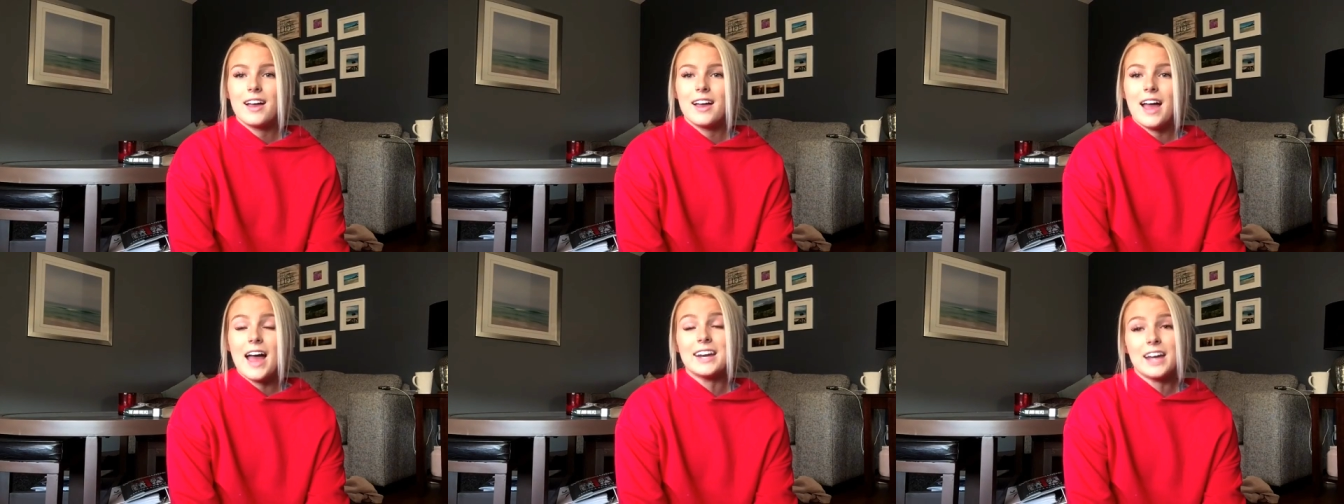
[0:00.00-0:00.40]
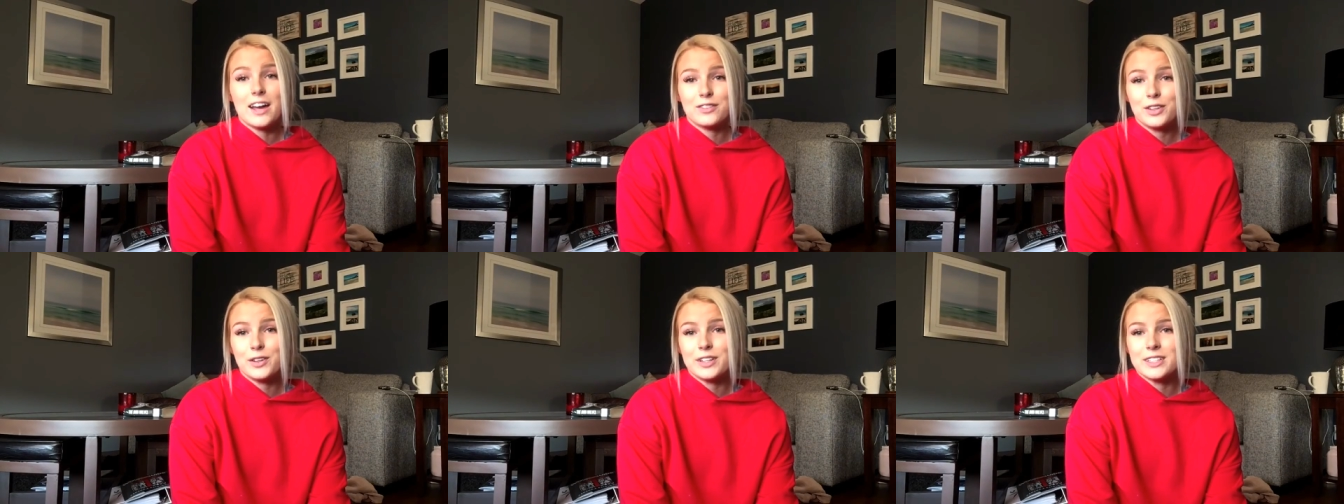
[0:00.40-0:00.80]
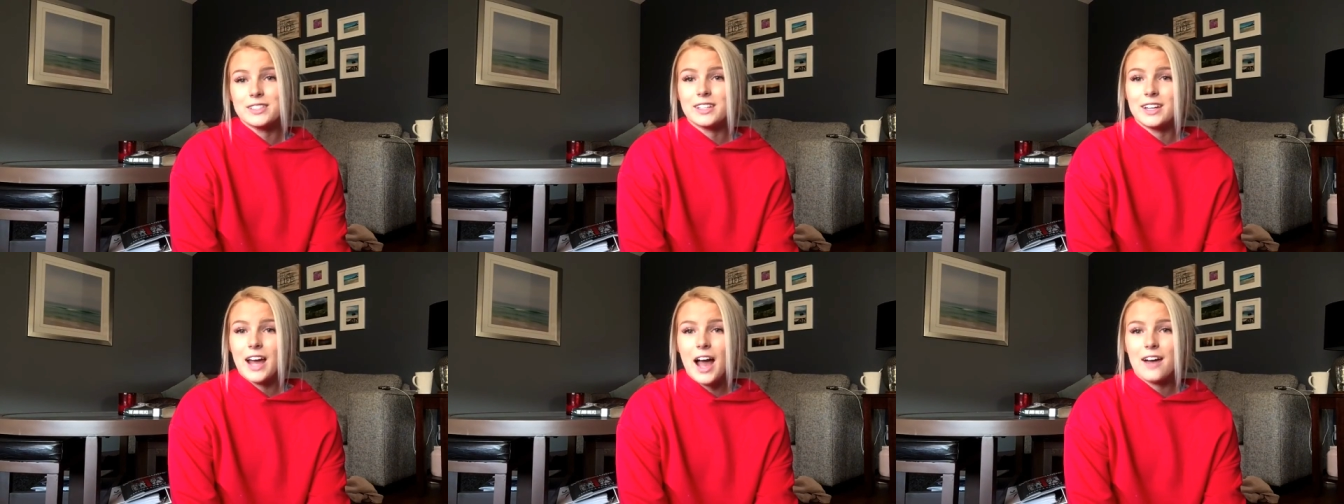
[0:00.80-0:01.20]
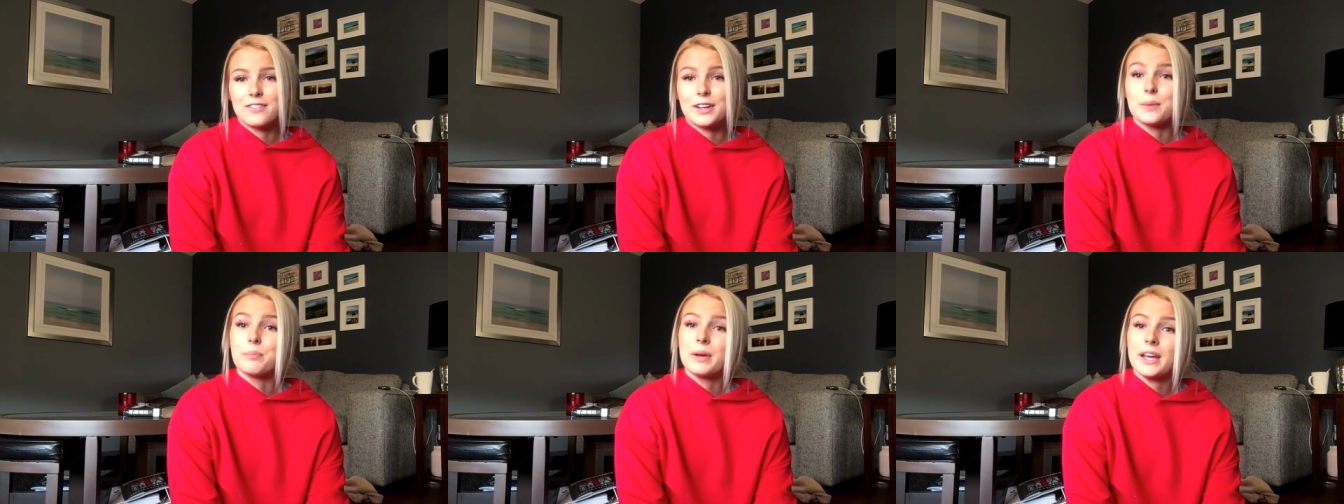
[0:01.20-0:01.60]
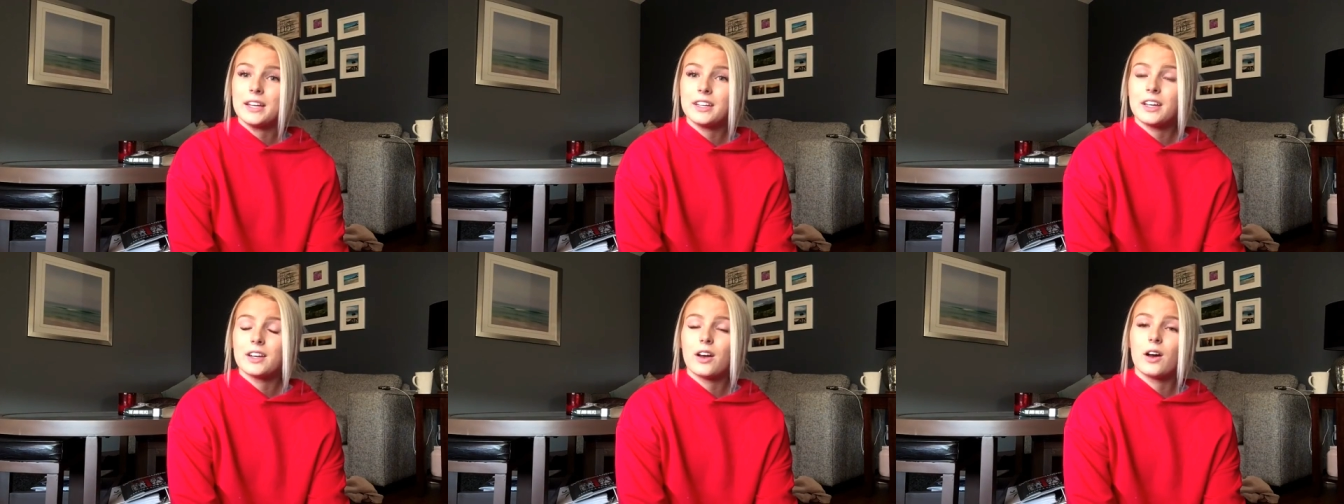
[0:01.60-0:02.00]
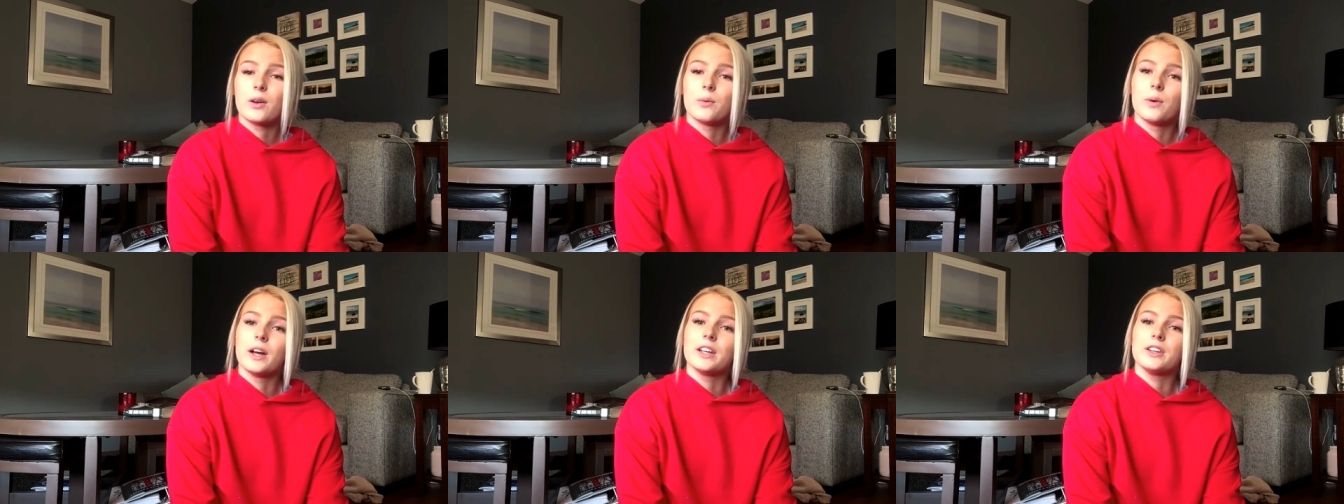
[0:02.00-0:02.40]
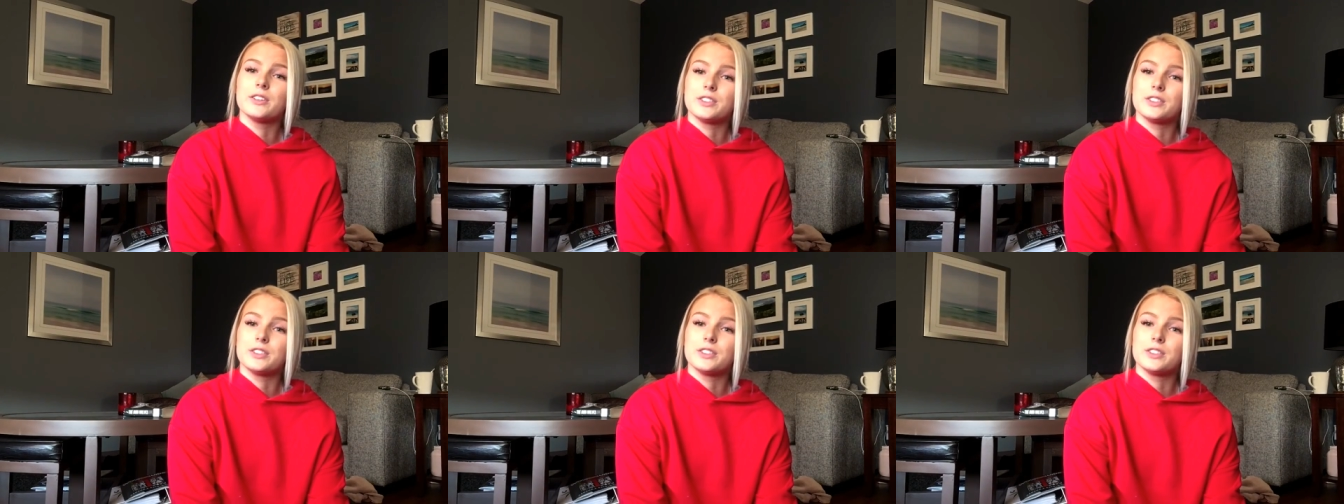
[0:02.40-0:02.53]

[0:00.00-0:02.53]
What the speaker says: and everyone is going to have an opinion on what you're